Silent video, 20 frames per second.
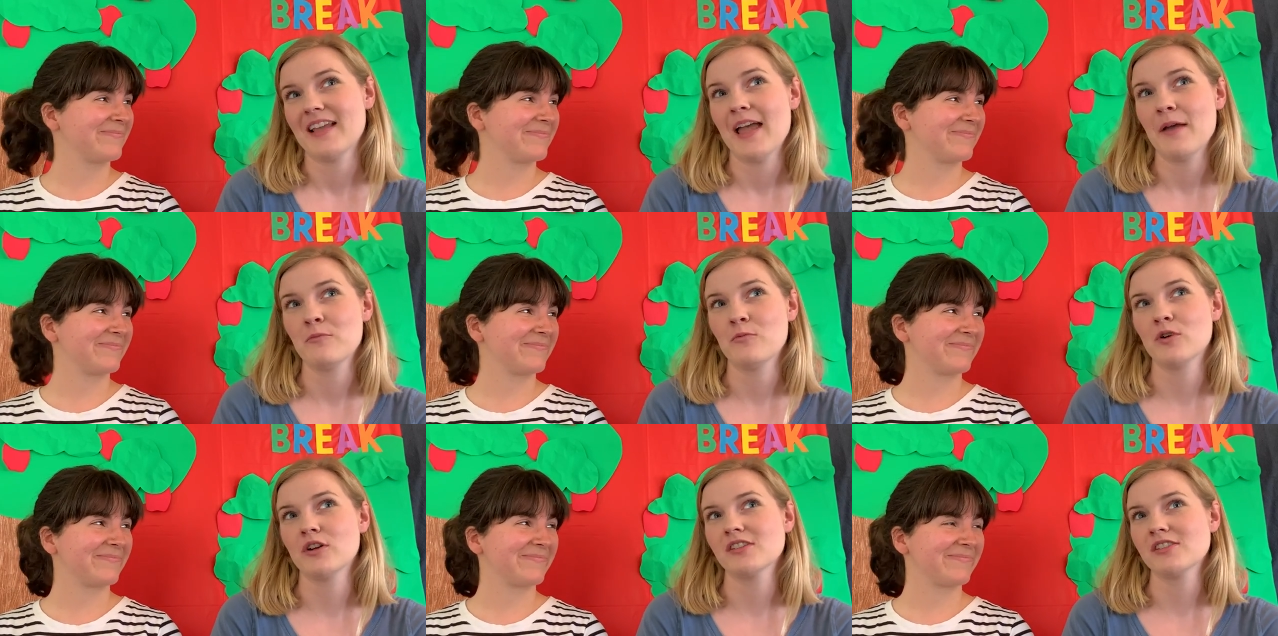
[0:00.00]

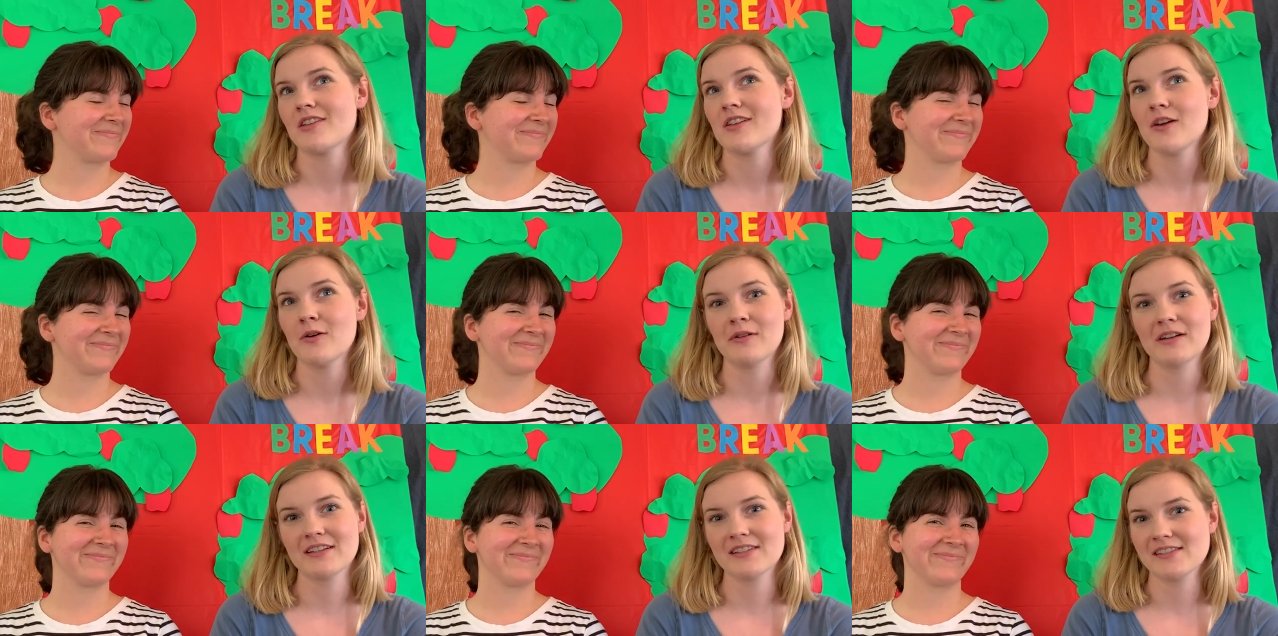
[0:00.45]
Speaker 1: And we're
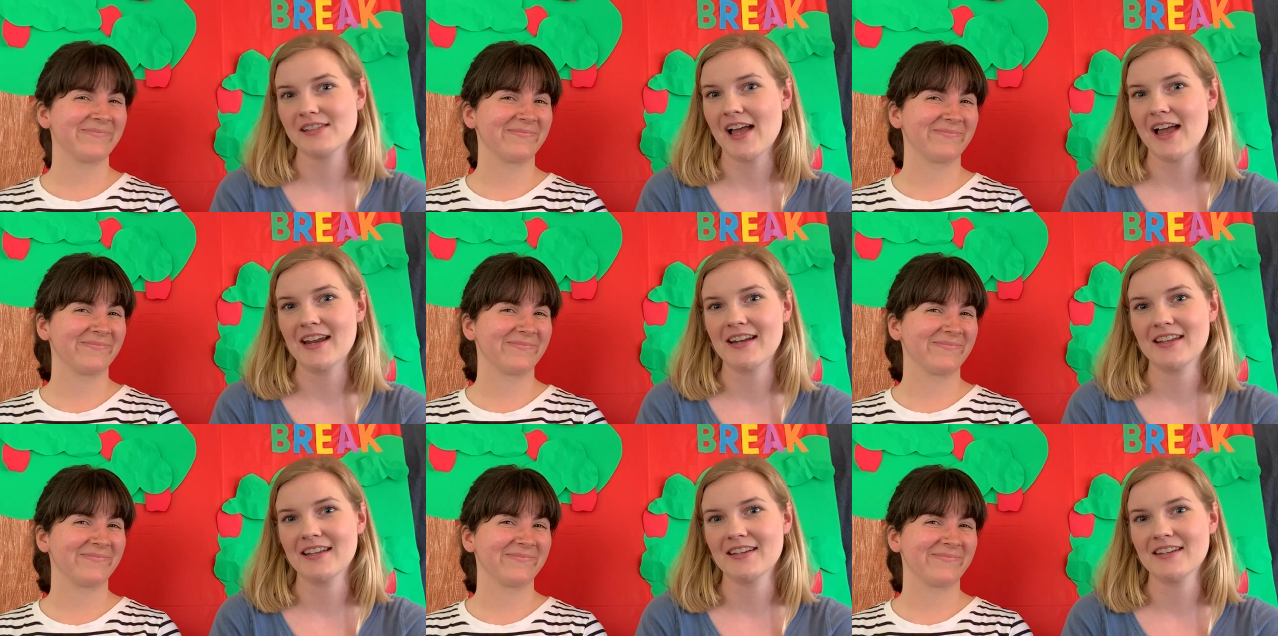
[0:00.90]
so
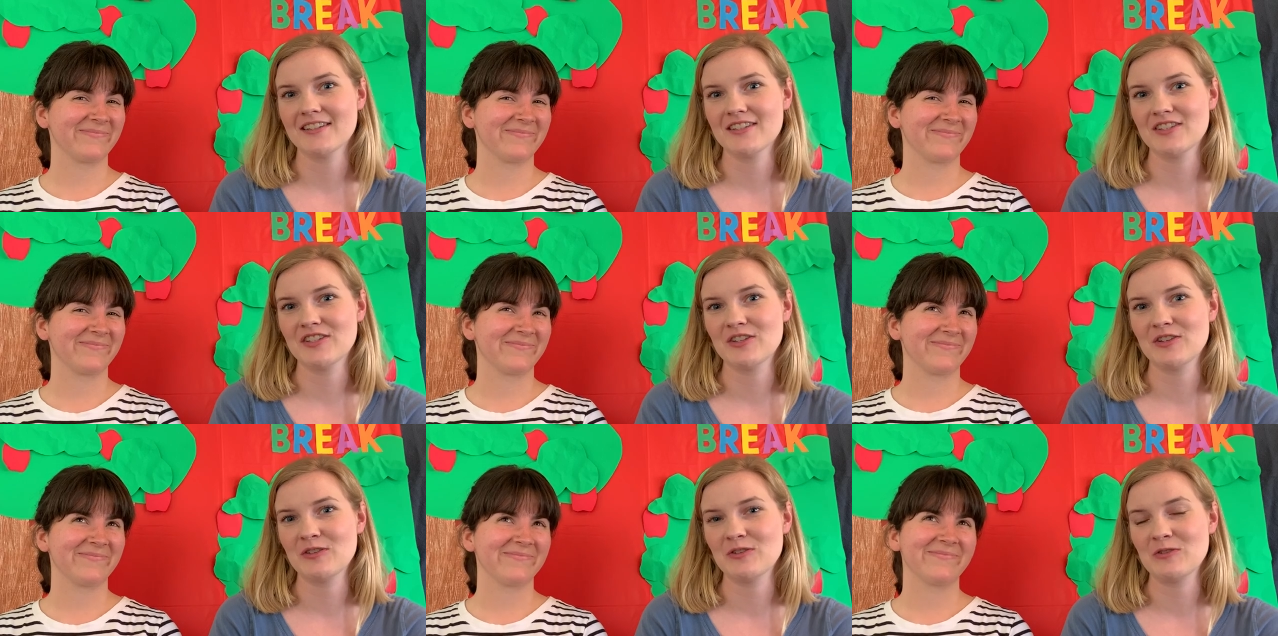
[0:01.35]
excited
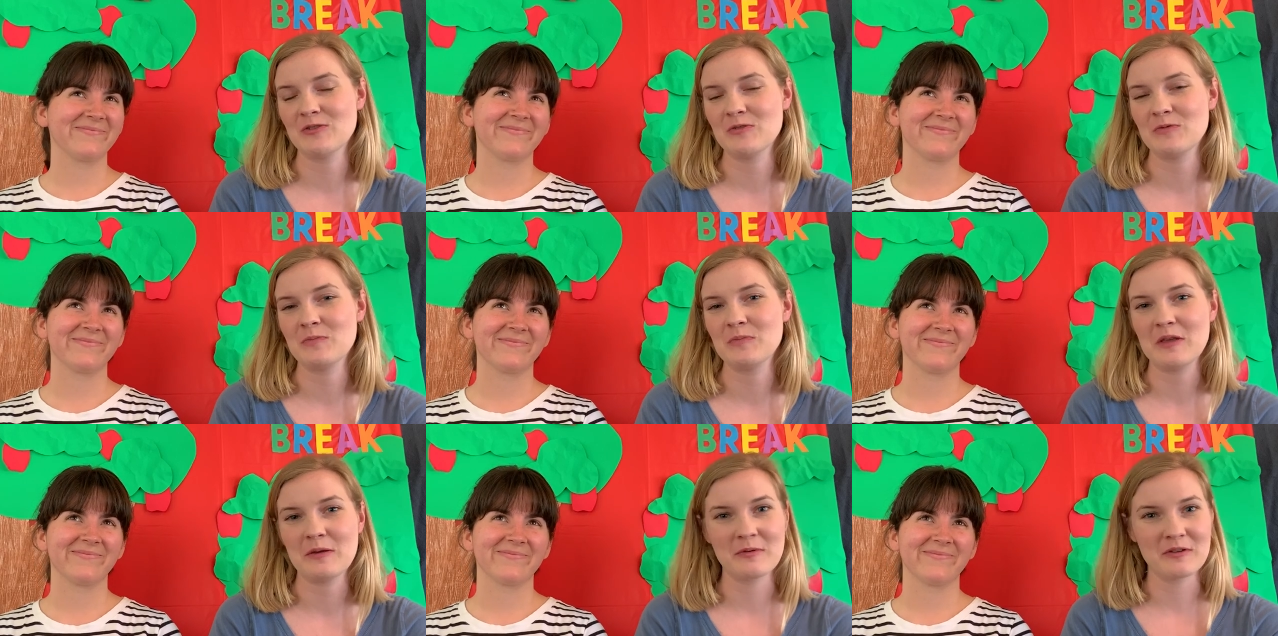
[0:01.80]
to
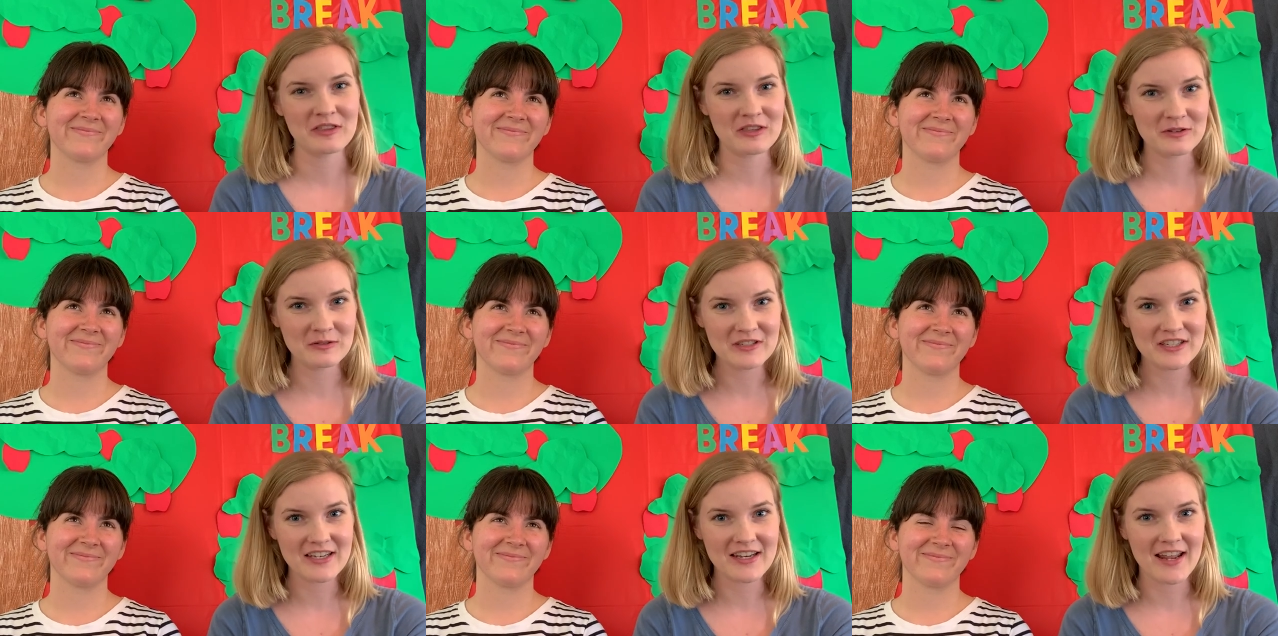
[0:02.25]
be with
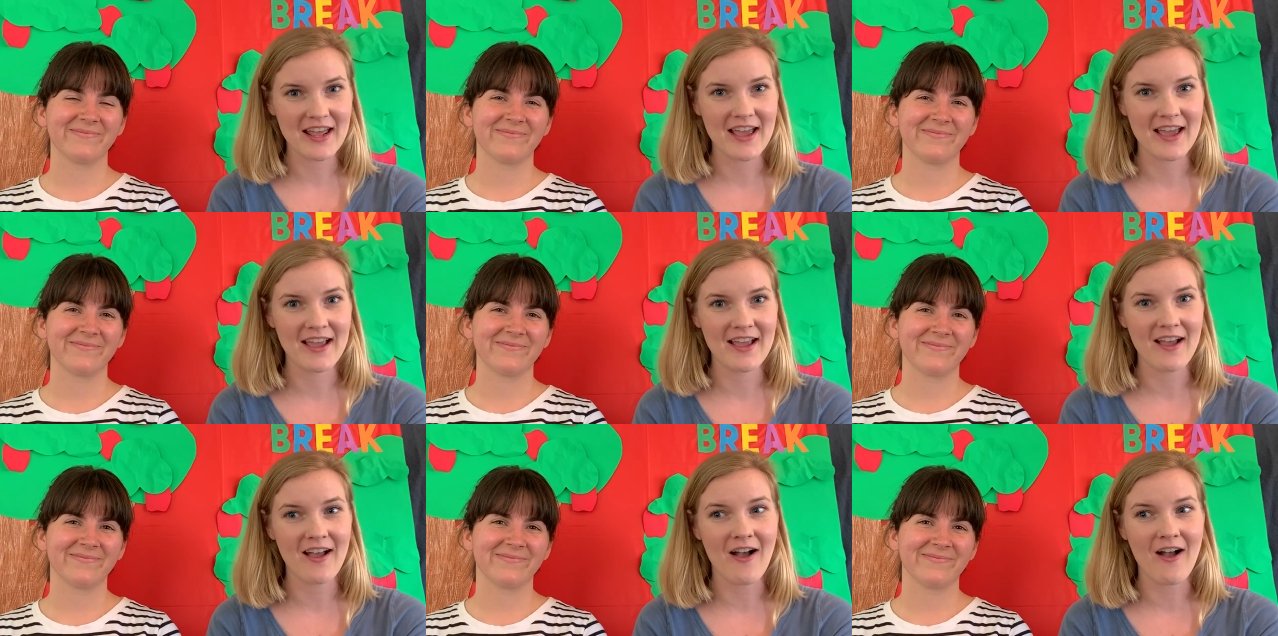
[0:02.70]
you
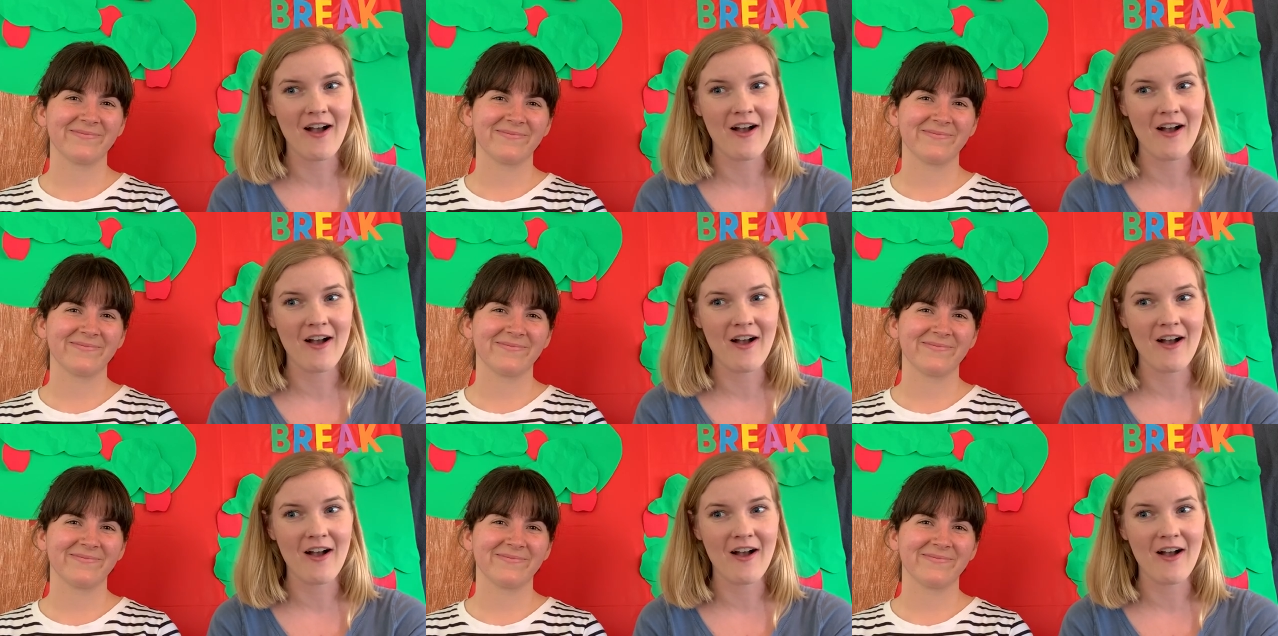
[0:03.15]
today